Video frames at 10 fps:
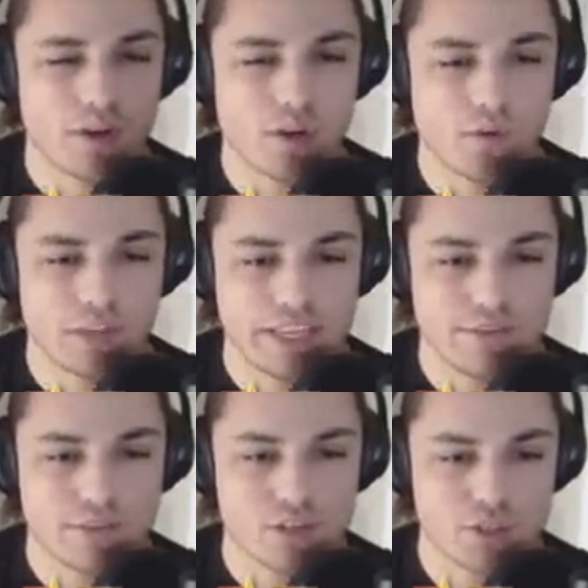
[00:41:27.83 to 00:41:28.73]

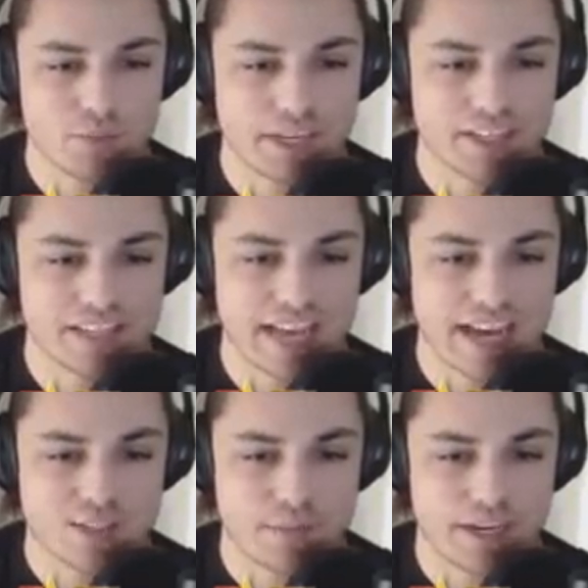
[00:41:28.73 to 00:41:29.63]
reliever just because
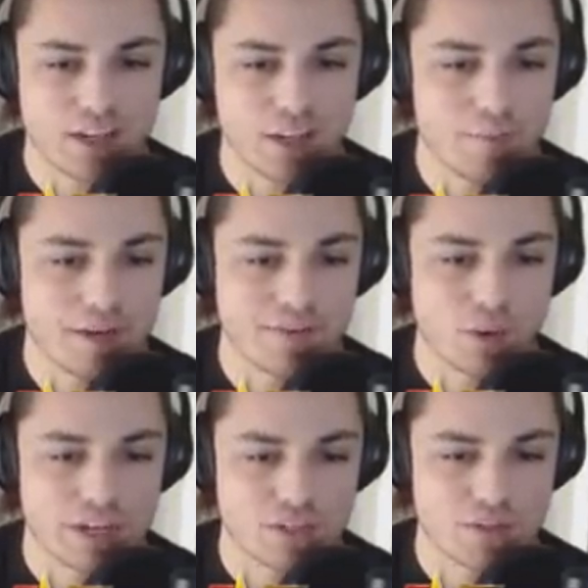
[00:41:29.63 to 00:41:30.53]
Gott's been a little bit of a
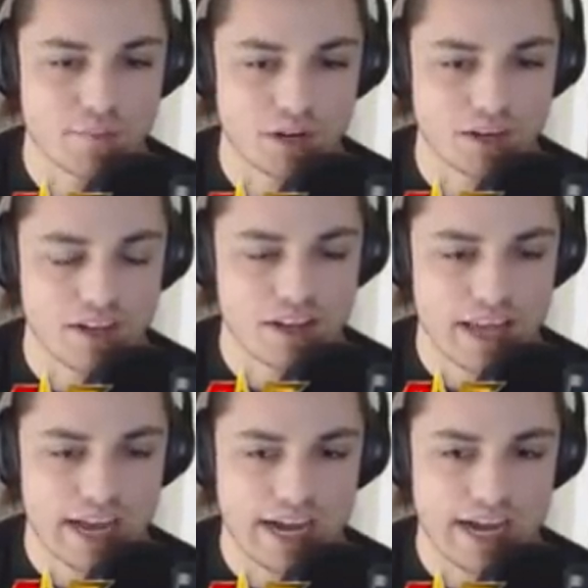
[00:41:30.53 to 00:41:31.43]
question mark.
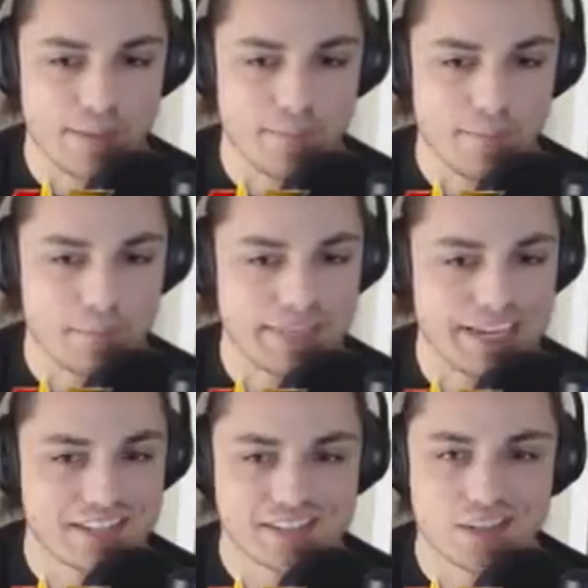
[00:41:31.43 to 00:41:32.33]
Um, but
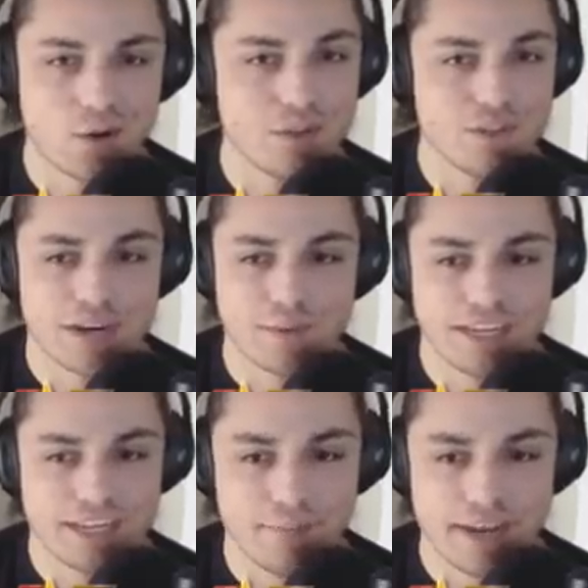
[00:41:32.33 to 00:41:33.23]
that's the only trade we
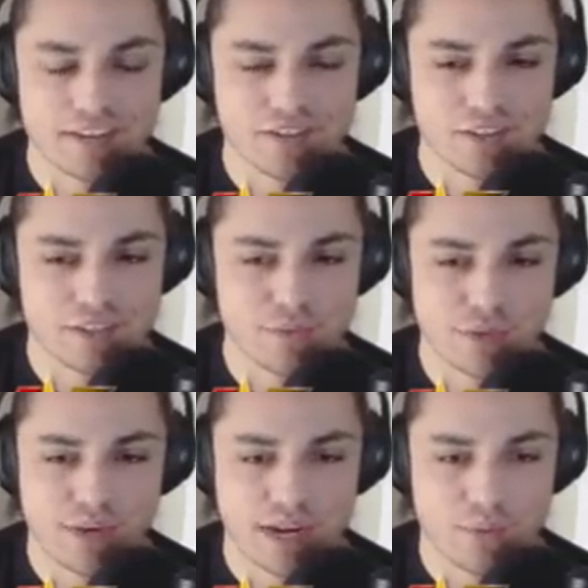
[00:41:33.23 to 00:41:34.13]
need to make. So let's see if we can
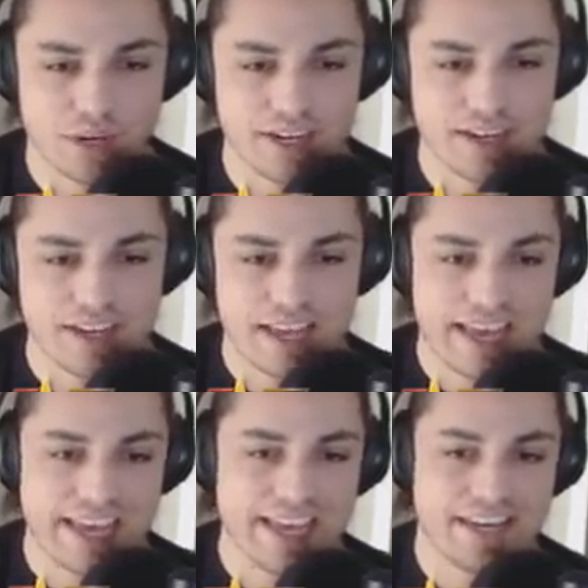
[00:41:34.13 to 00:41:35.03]
find one
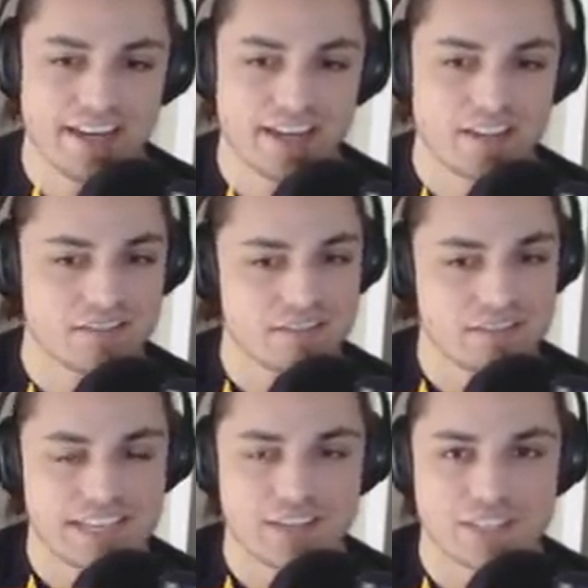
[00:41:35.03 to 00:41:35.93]
and uh,
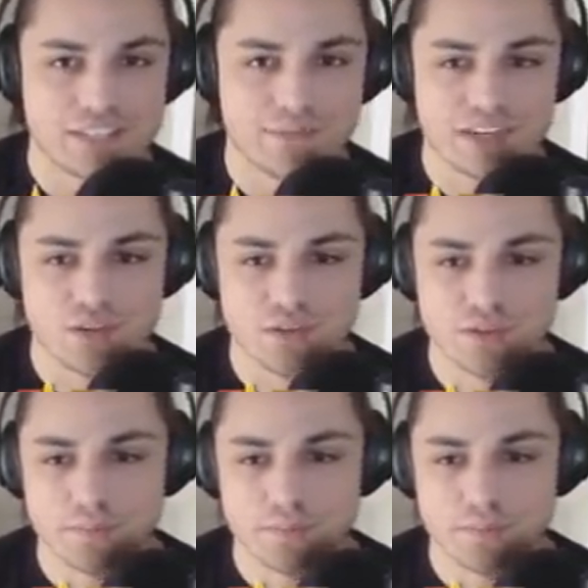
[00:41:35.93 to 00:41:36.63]
see how the season finishes.